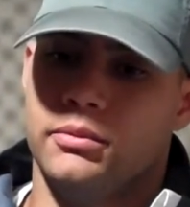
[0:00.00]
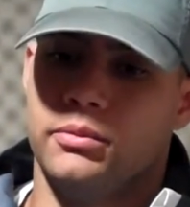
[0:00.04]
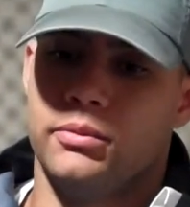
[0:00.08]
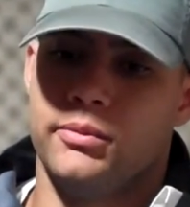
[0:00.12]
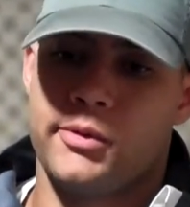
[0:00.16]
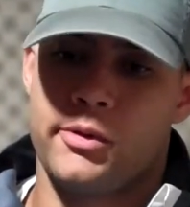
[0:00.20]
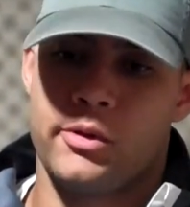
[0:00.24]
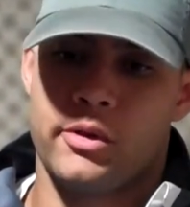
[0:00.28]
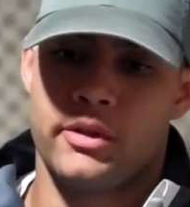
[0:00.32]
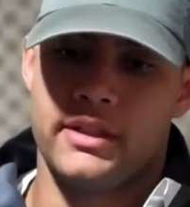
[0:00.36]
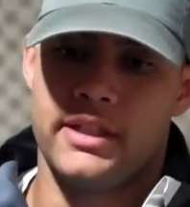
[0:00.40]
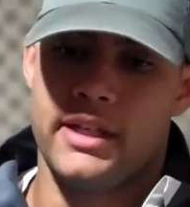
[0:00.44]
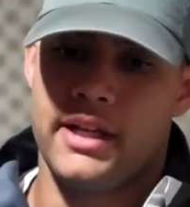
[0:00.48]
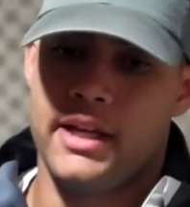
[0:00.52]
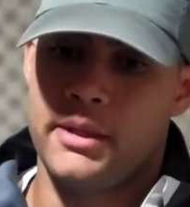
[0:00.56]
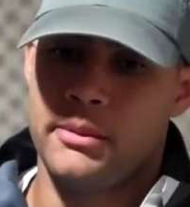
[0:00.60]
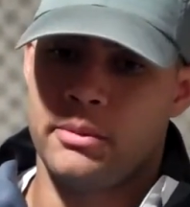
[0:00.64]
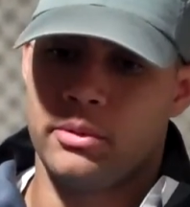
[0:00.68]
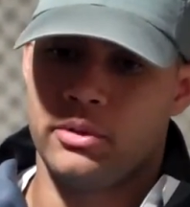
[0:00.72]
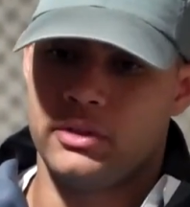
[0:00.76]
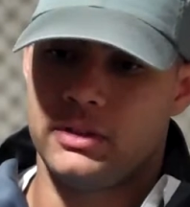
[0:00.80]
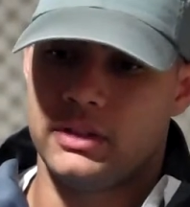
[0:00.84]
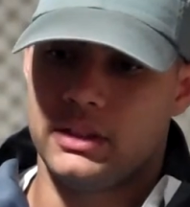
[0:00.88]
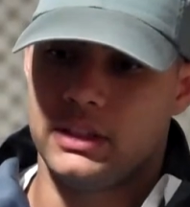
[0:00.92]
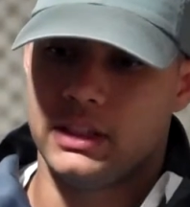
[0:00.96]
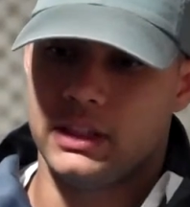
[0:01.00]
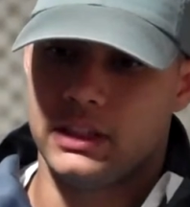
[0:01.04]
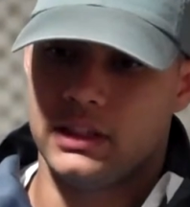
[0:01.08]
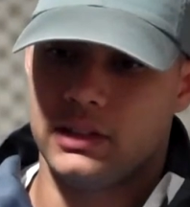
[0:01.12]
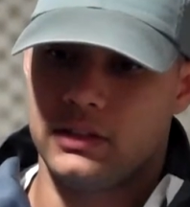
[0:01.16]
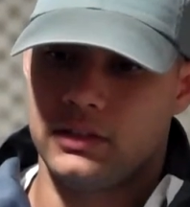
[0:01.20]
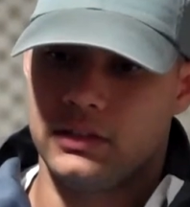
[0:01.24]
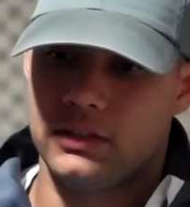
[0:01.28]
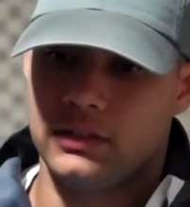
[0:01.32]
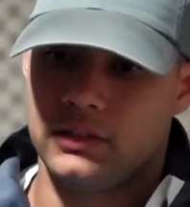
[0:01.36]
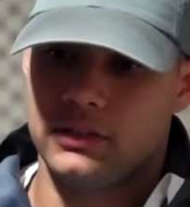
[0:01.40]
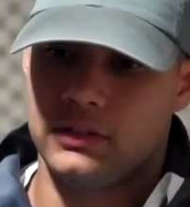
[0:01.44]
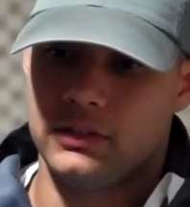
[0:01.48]
We weren't able to
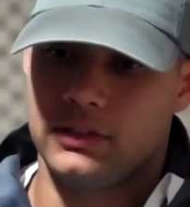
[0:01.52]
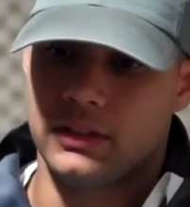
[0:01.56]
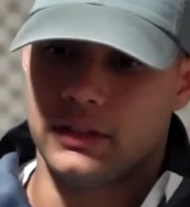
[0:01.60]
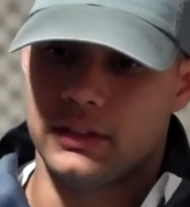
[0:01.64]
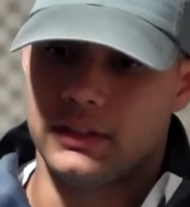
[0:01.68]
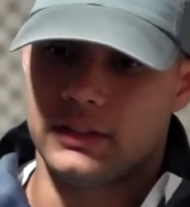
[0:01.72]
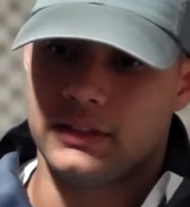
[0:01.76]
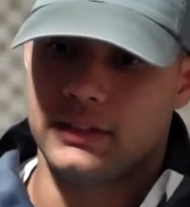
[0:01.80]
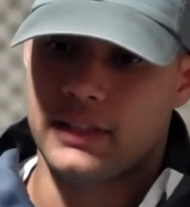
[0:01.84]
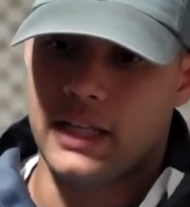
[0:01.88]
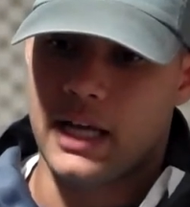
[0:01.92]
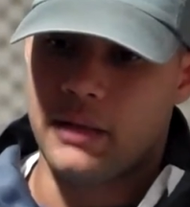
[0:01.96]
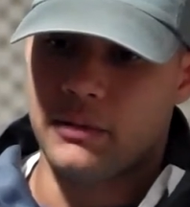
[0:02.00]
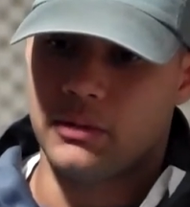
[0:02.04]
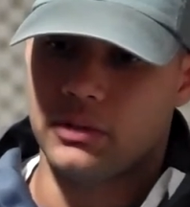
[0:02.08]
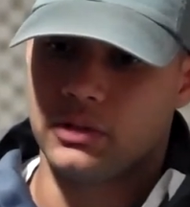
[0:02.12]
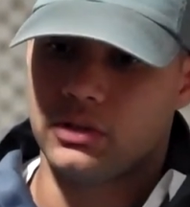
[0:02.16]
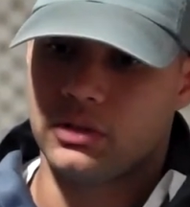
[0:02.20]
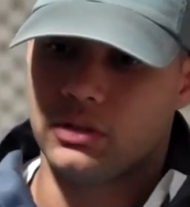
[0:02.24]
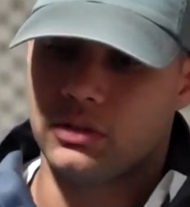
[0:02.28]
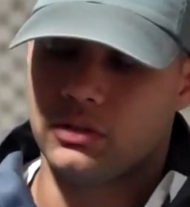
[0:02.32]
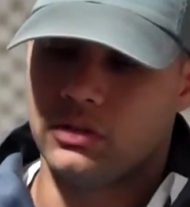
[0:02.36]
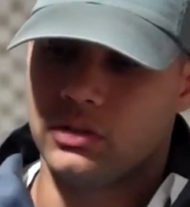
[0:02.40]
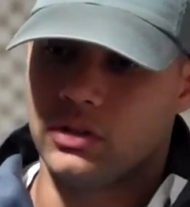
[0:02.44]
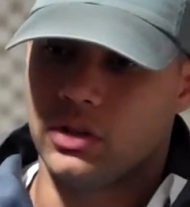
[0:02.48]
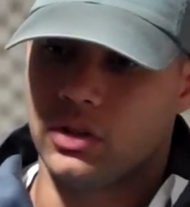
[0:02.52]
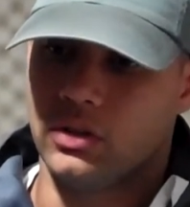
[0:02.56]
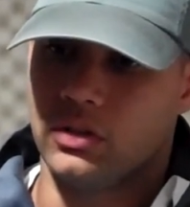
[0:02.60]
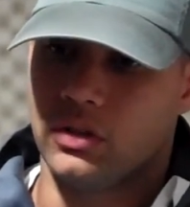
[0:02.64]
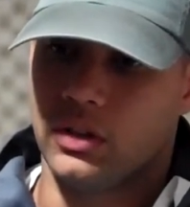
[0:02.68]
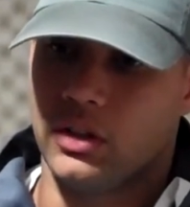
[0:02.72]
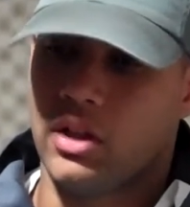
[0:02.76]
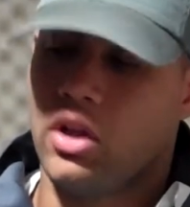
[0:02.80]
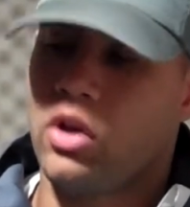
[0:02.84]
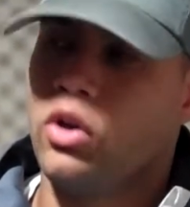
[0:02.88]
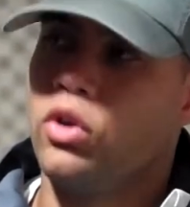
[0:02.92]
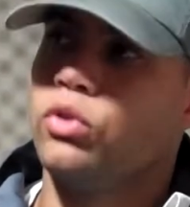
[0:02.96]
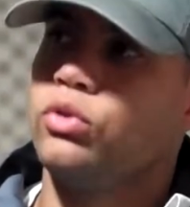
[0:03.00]
establish a
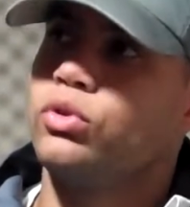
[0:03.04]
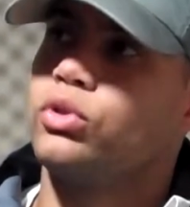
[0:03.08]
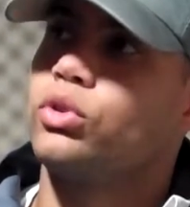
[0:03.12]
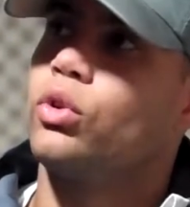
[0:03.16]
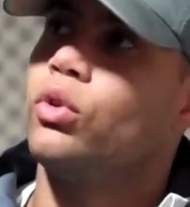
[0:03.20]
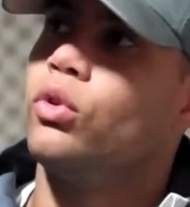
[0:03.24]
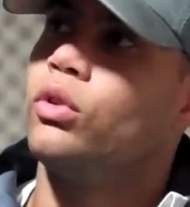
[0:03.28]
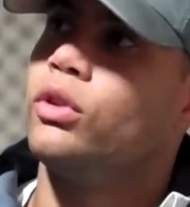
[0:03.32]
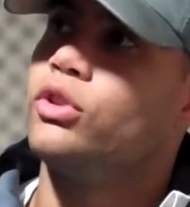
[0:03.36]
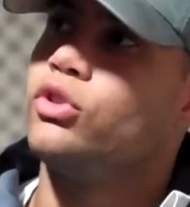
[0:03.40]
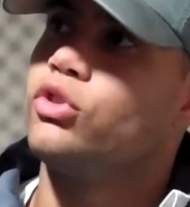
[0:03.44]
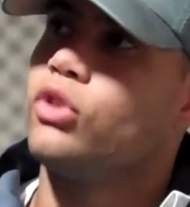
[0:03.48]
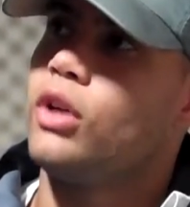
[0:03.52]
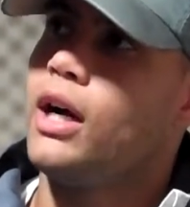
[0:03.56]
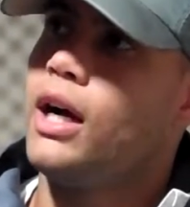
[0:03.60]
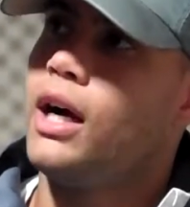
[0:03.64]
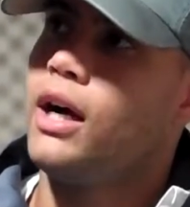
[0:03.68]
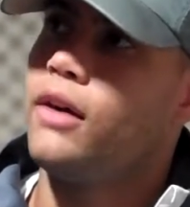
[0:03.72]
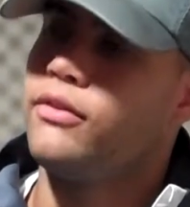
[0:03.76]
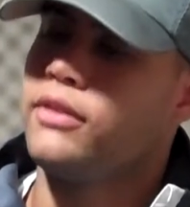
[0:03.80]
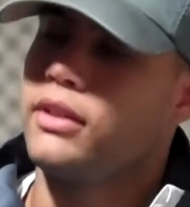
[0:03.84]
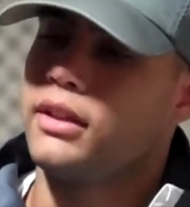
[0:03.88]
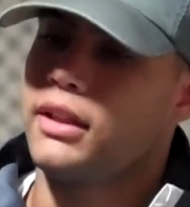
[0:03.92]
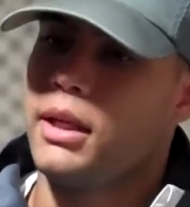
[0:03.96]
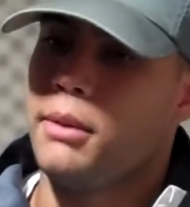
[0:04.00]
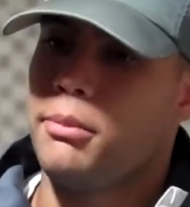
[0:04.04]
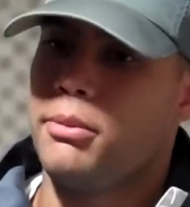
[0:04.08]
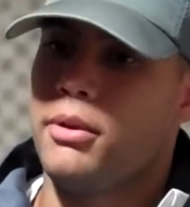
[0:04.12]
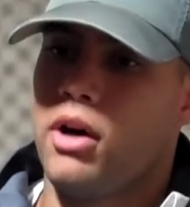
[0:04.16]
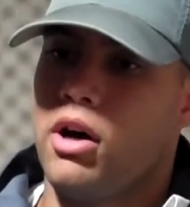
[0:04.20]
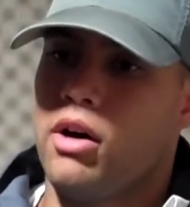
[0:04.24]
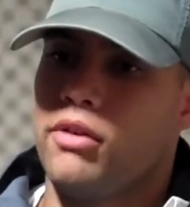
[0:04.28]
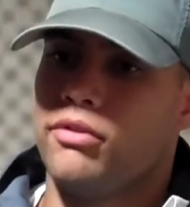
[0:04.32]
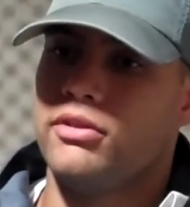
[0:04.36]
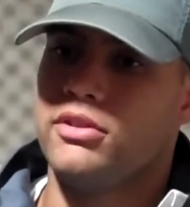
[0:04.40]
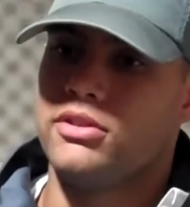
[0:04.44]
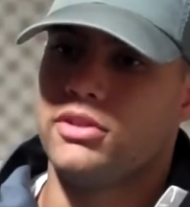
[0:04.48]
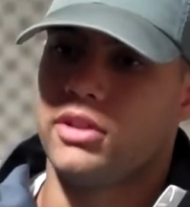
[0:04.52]
long scoring drive to keep the
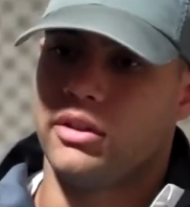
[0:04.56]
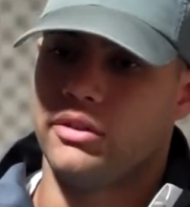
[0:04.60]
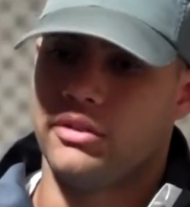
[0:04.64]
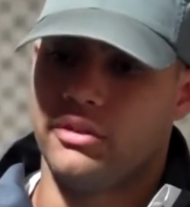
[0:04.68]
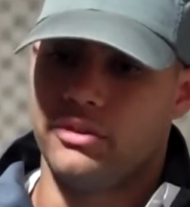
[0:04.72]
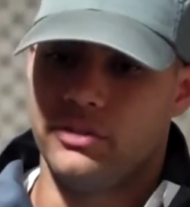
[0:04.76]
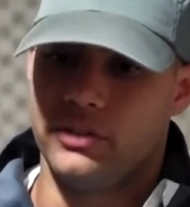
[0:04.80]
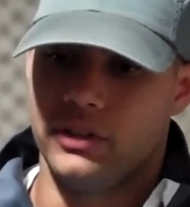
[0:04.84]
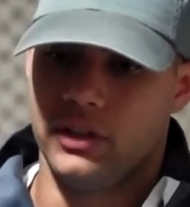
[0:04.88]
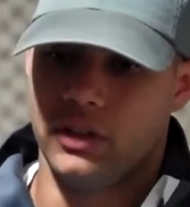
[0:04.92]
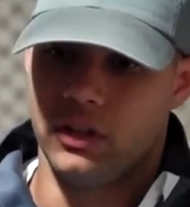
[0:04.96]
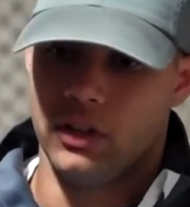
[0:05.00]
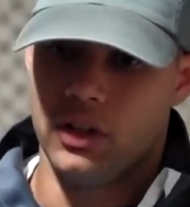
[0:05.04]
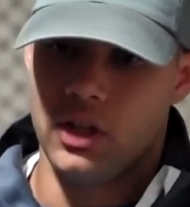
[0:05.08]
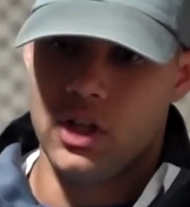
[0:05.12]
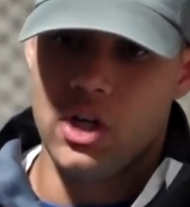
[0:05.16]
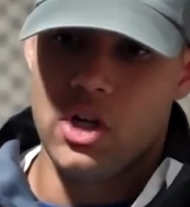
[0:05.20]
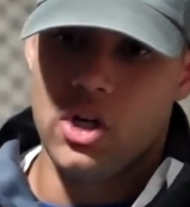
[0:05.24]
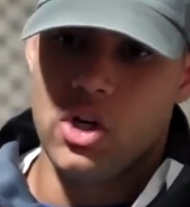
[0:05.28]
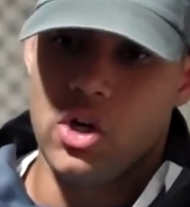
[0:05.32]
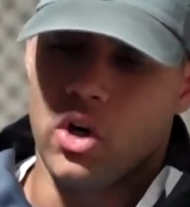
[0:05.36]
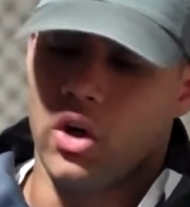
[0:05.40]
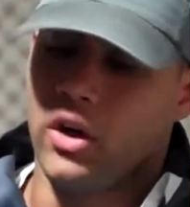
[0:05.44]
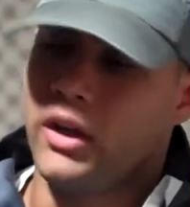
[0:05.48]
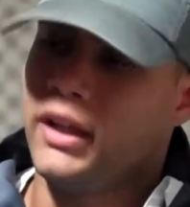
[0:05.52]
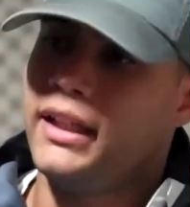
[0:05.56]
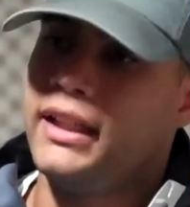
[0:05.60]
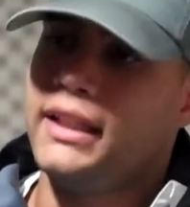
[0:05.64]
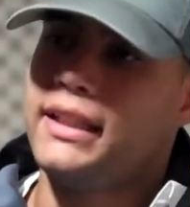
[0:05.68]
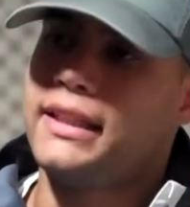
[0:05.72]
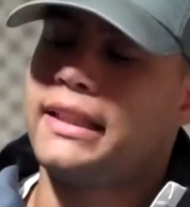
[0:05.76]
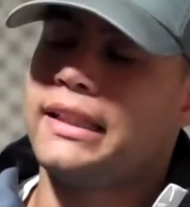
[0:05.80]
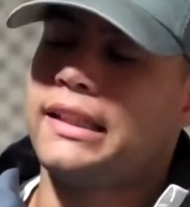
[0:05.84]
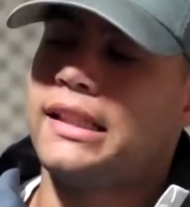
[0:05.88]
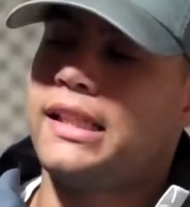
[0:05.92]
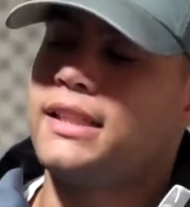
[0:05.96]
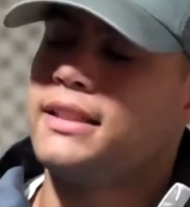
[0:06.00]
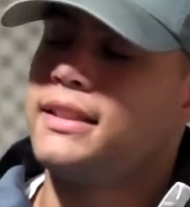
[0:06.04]
offense off the field or
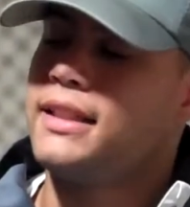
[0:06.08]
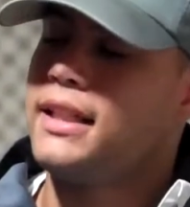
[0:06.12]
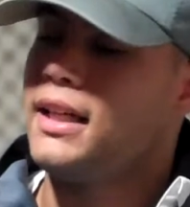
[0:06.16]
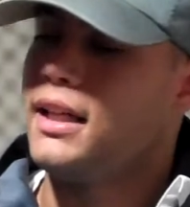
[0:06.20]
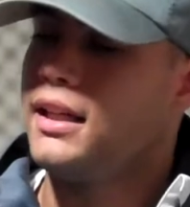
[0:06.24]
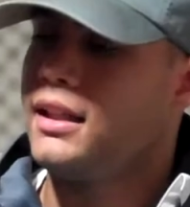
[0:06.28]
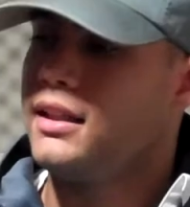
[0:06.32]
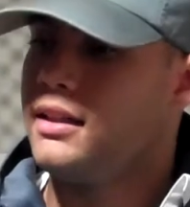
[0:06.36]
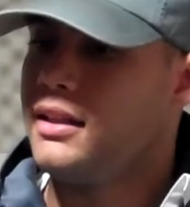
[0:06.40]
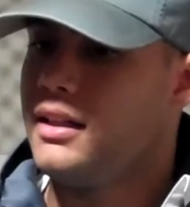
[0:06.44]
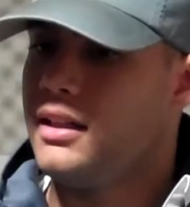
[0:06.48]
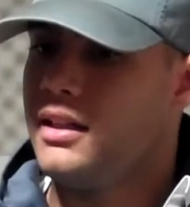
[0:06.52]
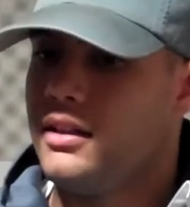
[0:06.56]
anything like that.